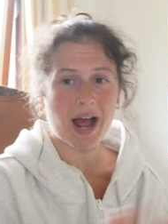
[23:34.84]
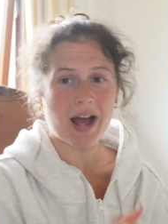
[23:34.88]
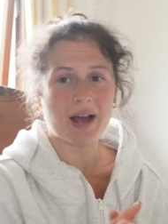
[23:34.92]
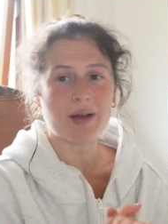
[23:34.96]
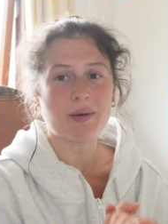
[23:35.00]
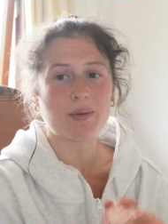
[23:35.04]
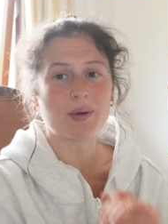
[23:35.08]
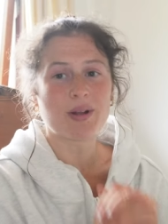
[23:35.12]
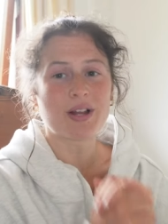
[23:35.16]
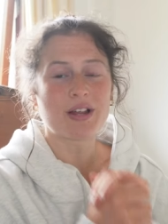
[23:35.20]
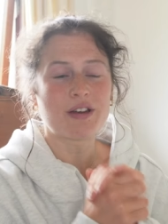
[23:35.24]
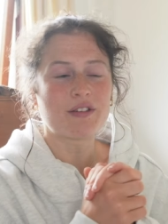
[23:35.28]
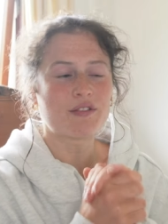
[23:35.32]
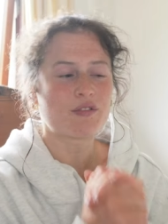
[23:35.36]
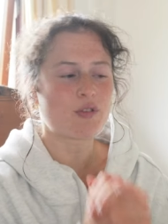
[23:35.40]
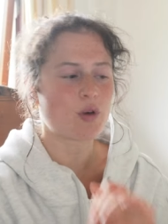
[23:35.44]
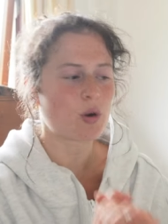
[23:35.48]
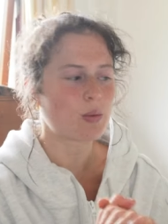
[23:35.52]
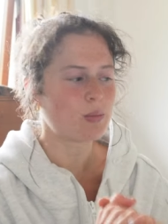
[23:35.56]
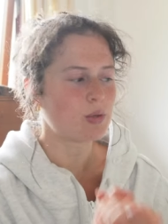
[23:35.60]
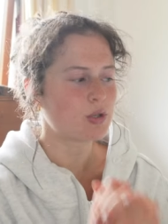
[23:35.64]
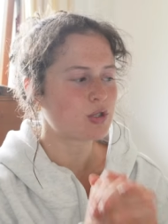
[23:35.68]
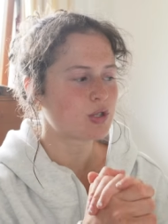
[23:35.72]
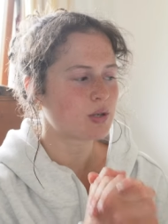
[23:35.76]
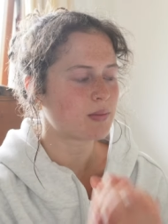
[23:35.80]
I will
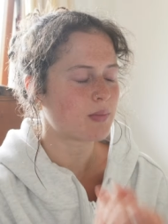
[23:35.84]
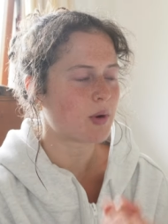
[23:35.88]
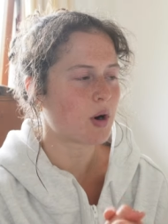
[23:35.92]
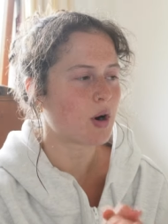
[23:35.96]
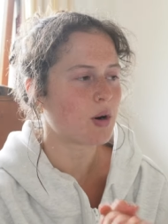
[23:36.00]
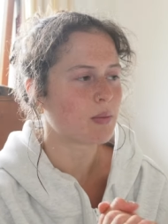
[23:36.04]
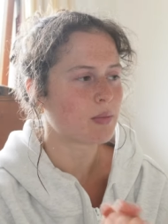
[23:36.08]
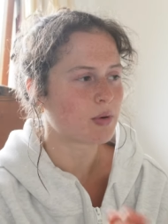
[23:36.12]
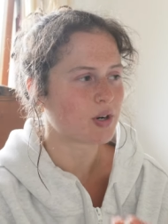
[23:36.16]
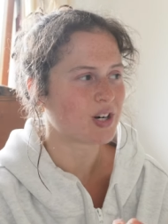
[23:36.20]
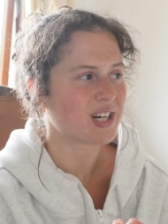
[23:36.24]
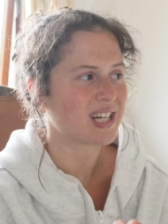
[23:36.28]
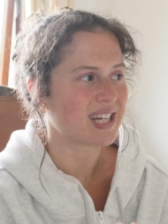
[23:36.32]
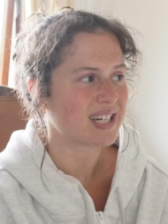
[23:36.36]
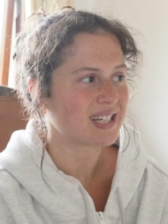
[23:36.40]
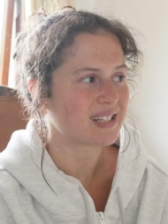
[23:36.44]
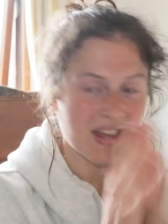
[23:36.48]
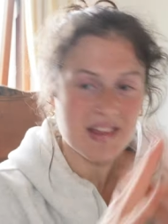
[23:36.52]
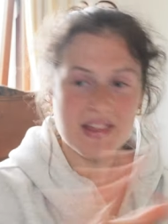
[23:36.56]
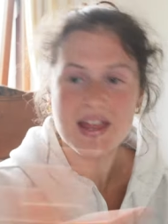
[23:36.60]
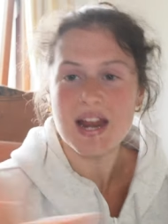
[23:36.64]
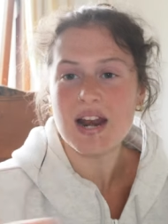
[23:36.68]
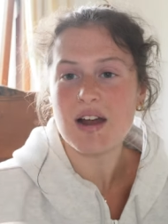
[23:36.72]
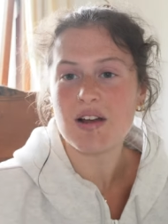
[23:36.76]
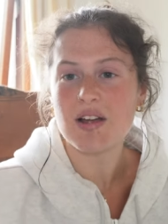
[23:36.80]
inform you tomorrow morning
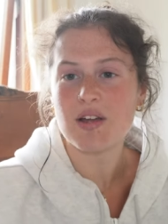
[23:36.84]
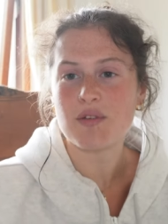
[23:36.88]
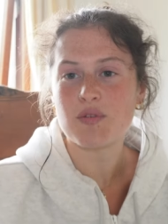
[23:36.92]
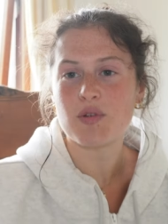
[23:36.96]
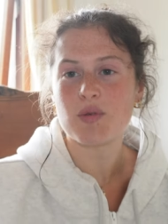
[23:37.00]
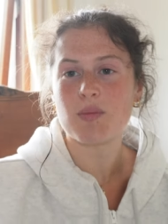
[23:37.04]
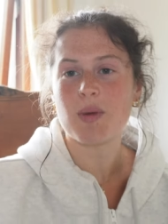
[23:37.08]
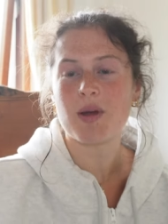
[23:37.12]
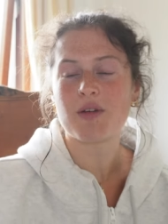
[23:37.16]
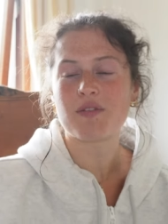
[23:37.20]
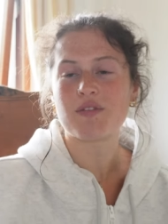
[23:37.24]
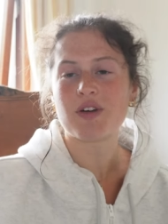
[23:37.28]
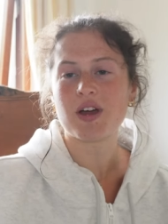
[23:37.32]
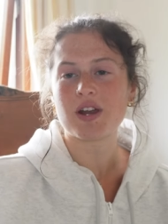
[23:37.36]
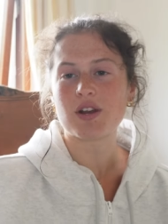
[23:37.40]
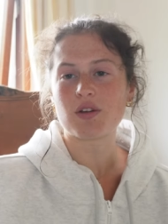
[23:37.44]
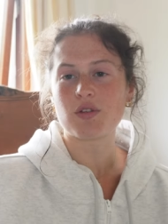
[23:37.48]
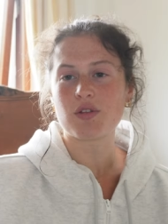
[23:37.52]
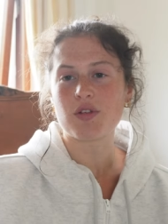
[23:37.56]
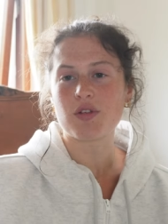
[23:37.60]
and then I'll give you my final